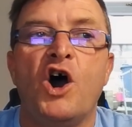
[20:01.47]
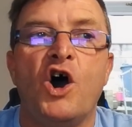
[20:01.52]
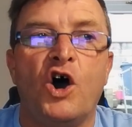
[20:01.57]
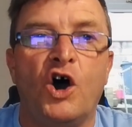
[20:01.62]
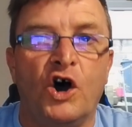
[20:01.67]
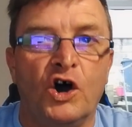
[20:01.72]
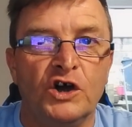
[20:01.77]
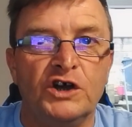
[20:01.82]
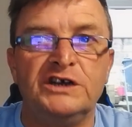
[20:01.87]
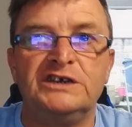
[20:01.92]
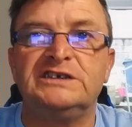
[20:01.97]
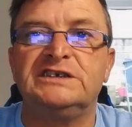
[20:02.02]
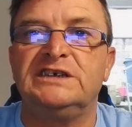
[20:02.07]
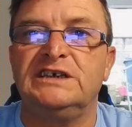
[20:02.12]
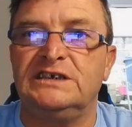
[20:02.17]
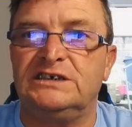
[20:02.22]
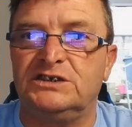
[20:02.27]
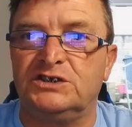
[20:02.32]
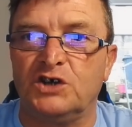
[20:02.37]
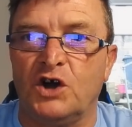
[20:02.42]

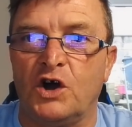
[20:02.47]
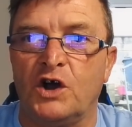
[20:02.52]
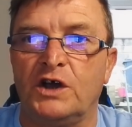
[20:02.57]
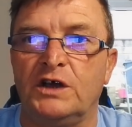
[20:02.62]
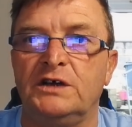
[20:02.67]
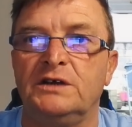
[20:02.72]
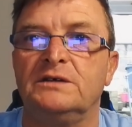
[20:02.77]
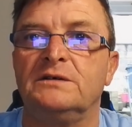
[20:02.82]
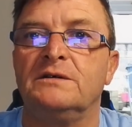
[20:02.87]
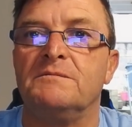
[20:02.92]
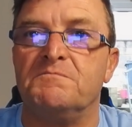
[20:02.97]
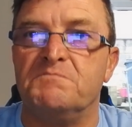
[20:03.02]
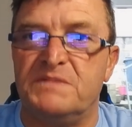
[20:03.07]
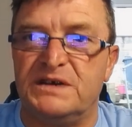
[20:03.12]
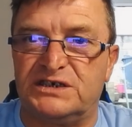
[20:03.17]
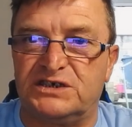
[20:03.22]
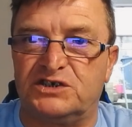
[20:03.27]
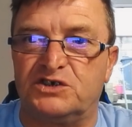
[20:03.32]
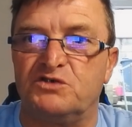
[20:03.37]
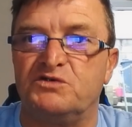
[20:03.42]
Hoity-toity
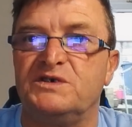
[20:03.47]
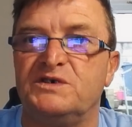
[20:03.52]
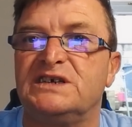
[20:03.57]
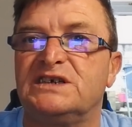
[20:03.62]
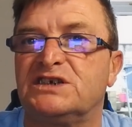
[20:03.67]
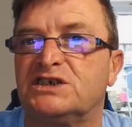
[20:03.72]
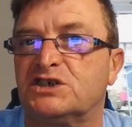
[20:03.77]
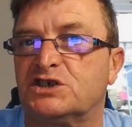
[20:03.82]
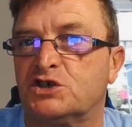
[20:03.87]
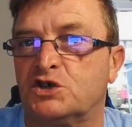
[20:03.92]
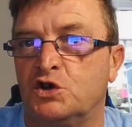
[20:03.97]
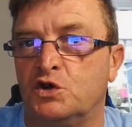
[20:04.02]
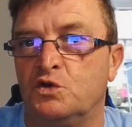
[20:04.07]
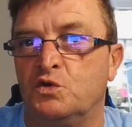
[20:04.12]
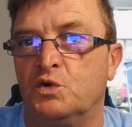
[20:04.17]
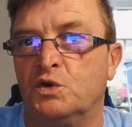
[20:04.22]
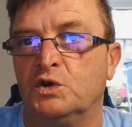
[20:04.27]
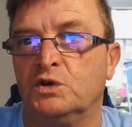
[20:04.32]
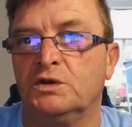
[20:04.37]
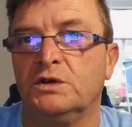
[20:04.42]
mystery
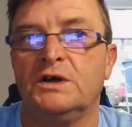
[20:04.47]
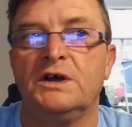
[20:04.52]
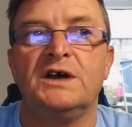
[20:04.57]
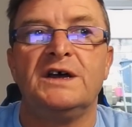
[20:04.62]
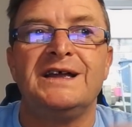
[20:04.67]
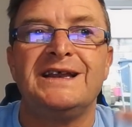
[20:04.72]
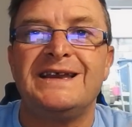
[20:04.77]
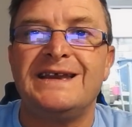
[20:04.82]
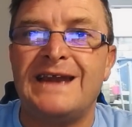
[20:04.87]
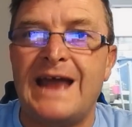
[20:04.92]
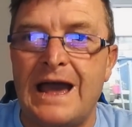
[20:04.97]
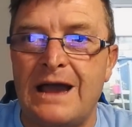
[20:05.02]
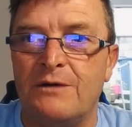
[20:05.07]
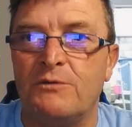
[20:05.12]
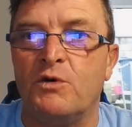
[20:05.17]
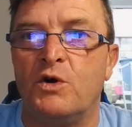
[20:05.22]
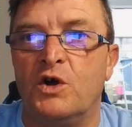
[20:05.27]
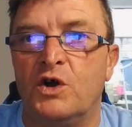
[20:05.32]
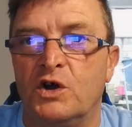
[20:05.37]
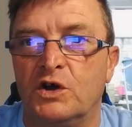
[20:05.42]
school
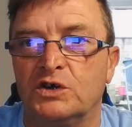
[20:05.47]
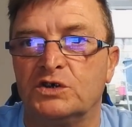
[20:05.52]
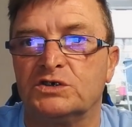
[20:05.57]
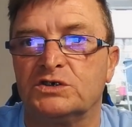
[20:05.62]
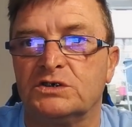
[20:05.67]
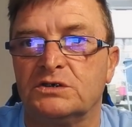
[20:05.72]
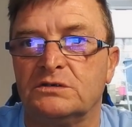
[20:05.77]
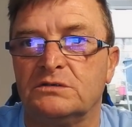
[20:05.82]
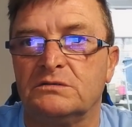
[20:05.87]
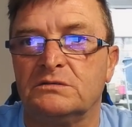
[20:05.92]
networks.